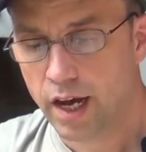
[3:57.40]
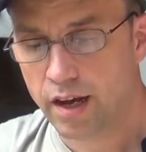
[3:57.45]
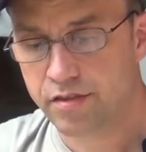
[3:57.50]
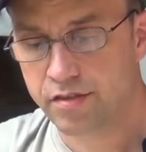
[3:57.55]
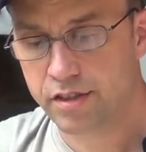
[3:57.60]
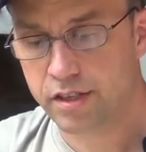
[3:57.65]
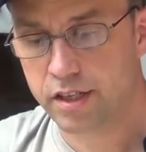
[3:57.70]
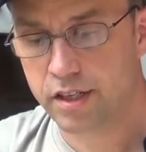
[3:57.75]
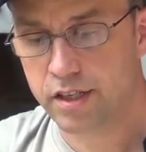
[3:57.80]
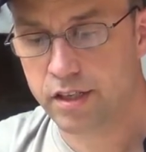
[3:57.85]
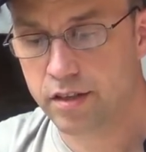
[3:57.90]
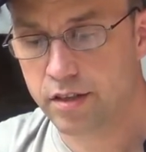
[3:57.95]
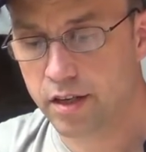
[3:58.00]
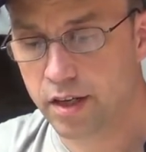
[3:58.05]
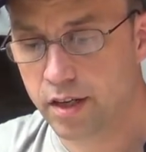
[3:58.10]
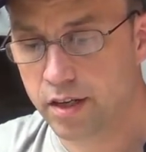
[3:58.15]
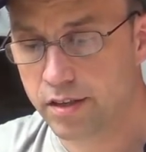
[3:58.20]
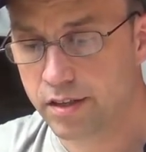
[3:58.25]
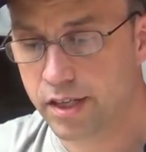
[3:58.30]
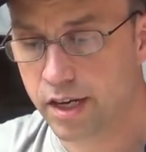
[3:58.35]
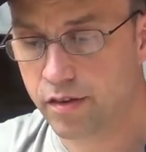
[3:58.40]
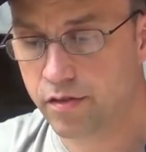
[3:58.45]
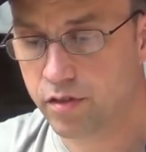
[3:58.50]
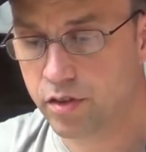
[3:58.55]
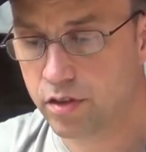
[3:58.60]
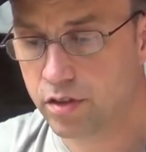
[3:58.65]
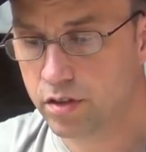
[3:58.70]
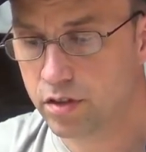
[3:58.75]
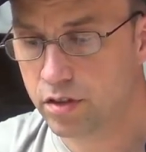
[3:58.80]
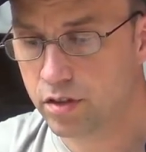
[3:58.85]
I've seen
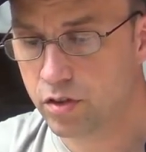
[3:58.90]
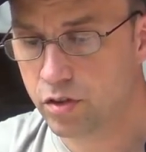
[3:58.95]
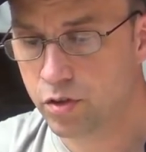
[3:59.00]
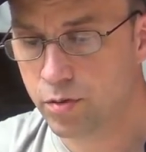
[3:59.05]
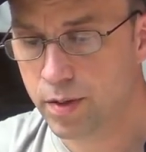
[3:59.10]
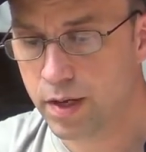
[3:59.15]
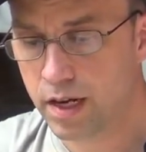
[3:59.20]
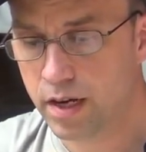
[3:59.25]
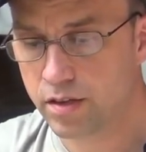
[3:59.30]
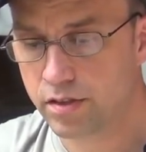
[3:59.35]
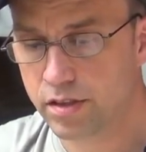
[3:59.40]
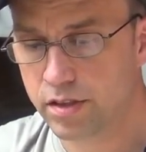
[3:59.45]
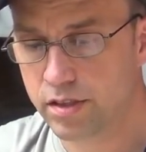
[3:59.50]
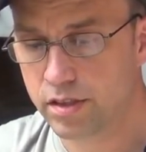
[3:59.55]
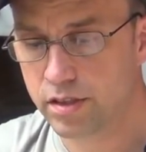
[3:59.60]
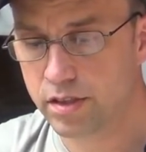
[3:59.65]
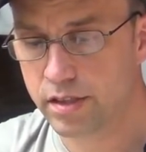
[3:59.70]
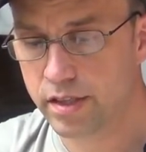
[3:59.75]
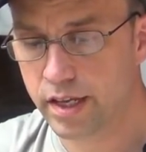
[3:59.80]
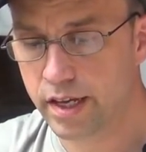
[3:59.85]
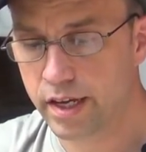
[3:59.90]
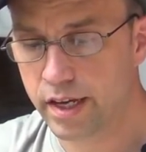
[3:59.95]
several hoop houses